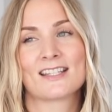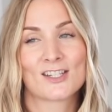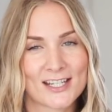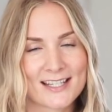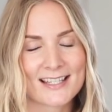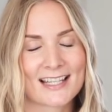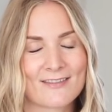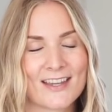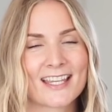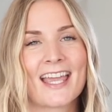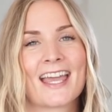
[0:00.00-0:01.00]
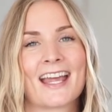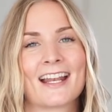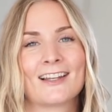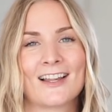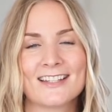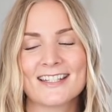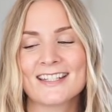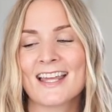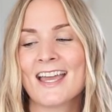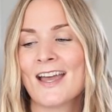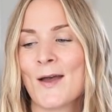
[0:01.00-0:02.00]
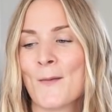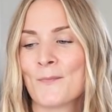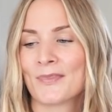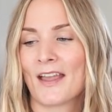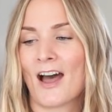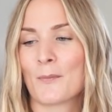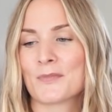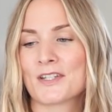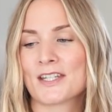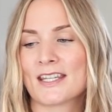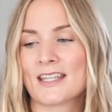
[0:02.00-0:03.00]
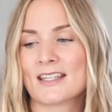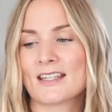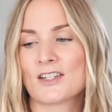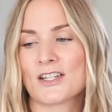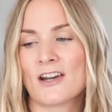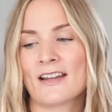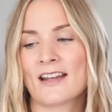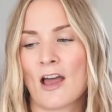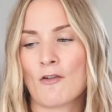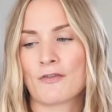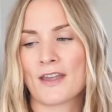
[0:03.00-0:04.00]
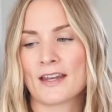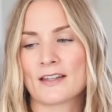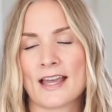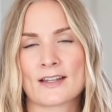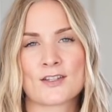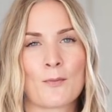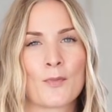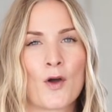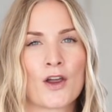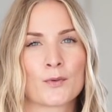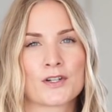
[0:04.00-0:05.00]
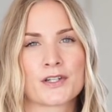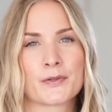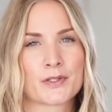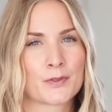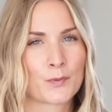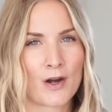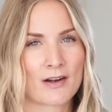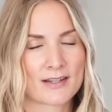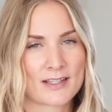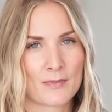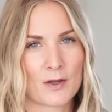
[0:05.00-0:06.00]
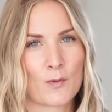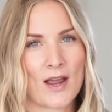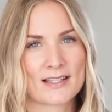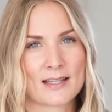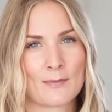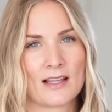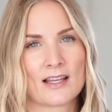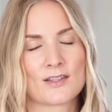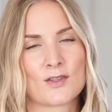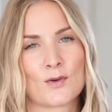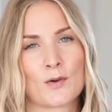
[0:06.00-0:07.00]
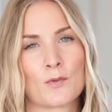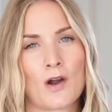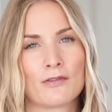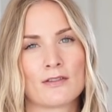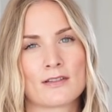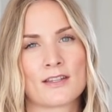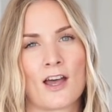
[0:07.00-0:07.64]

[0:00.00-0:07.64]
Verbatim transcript: she's living in London. She shared an outfit at some point where she was wearing something quite similar, so a ruffled